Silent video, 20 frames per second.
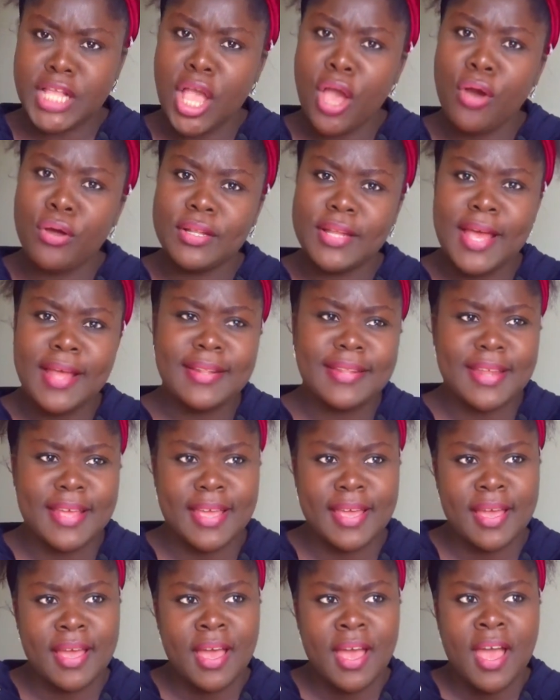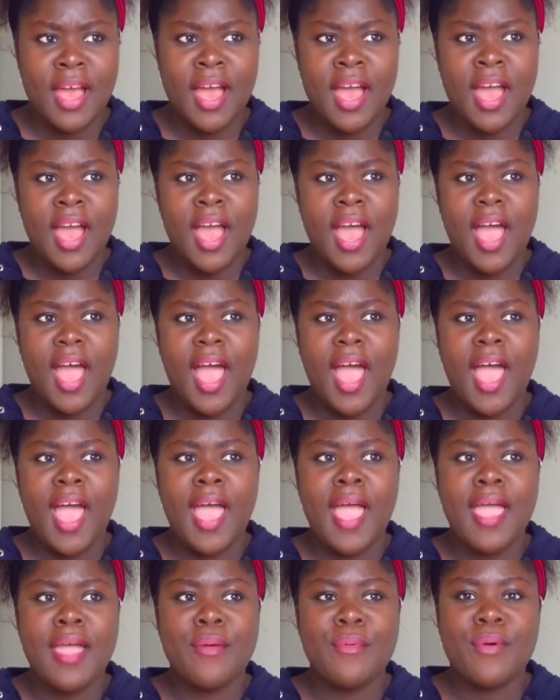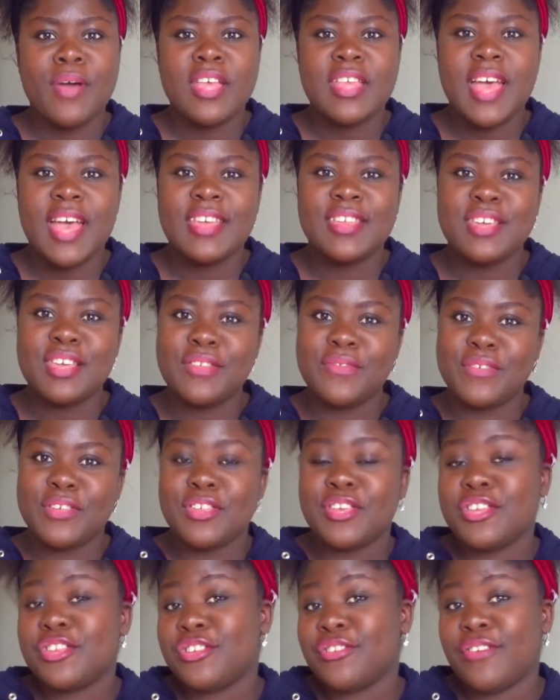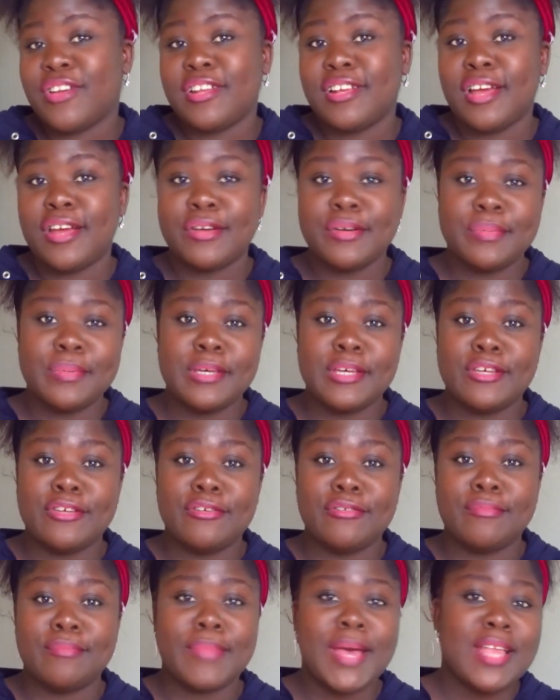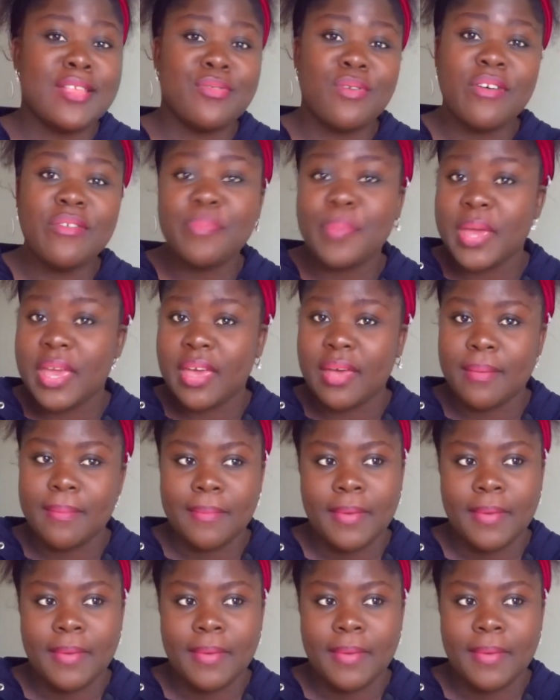on that day I just finished launching Radical Ruby by 12 p.m.